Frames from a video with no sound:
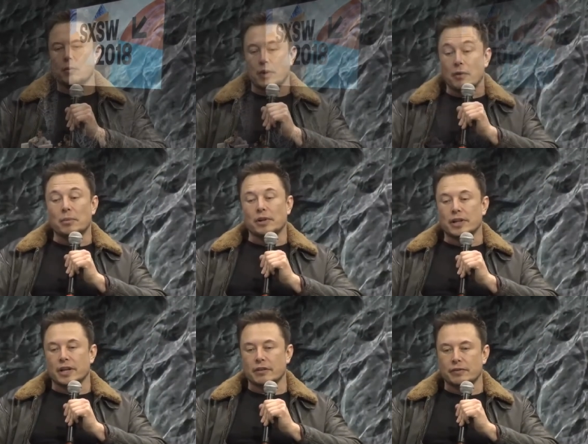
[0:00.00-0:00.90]
we are
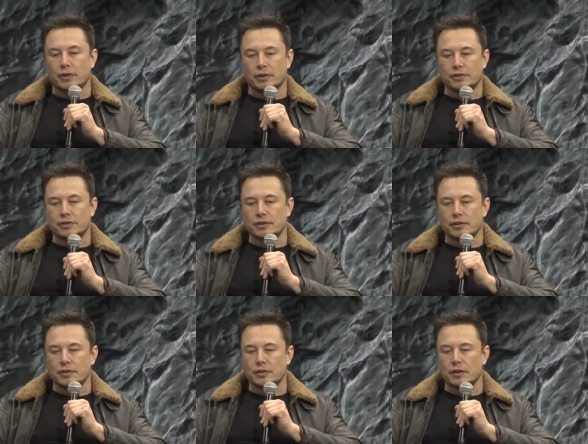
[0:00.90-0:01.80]
building the first
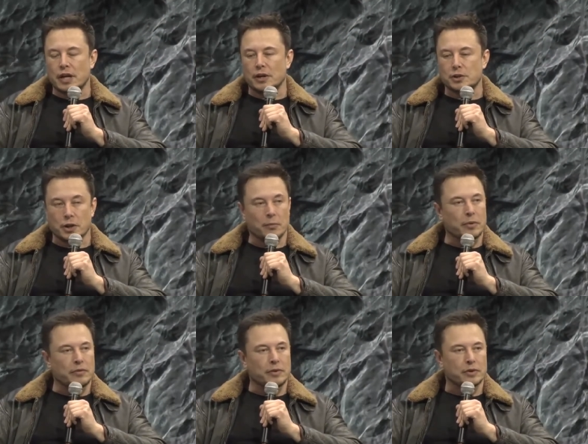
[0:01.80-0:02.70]
uh,
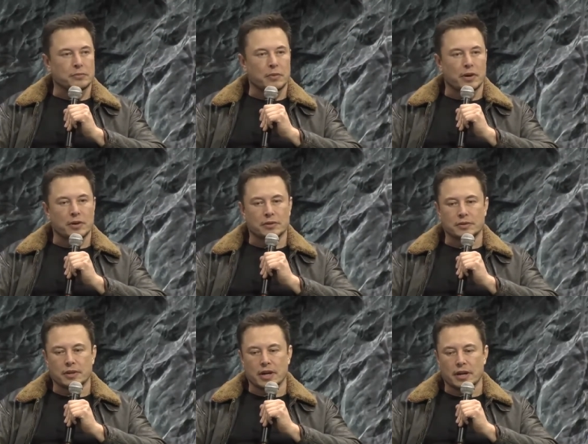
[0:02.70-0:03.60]
ship, the first
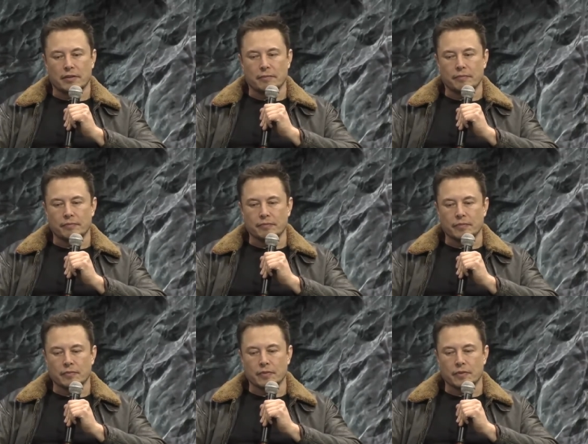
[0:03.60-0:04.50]
Mars um,
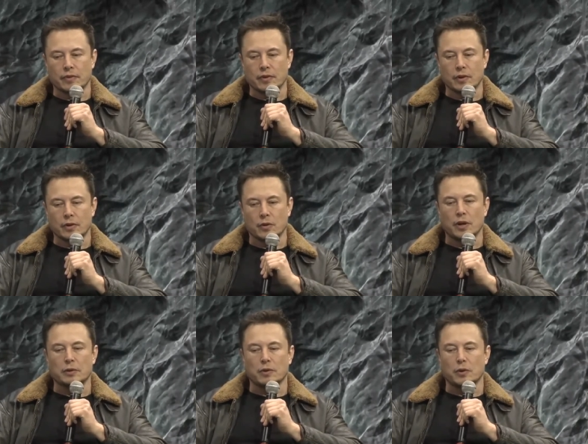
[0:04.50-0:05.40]
or,
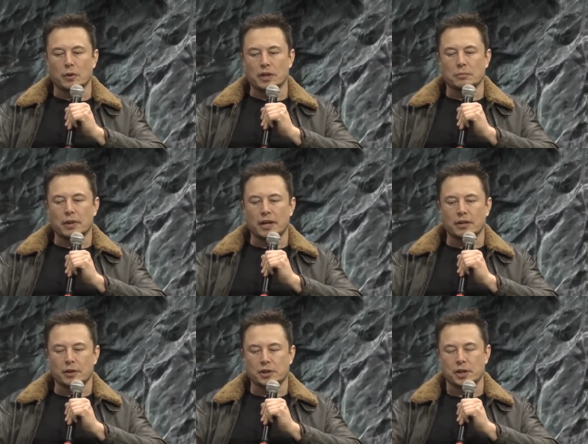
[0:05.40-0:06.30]
inter- or,
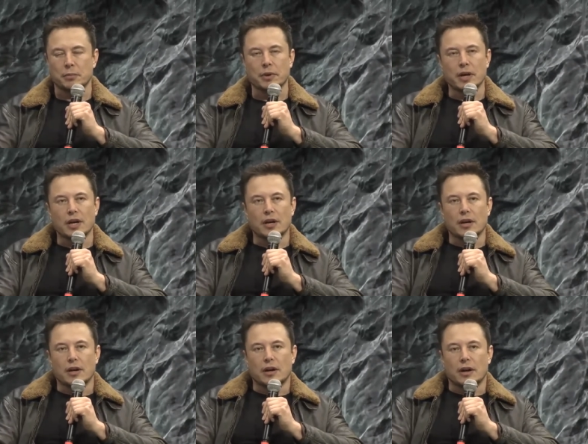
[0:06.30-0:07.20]
interplanetary ship
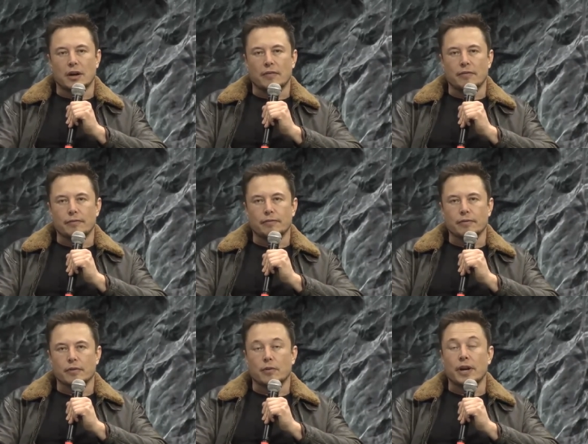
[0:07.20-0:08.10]
um,
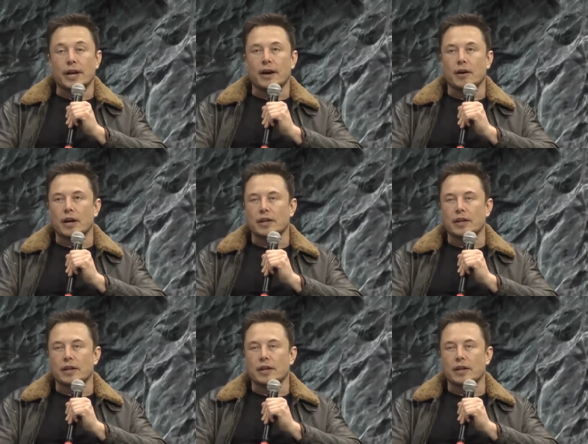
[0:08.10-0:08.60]
right now, and I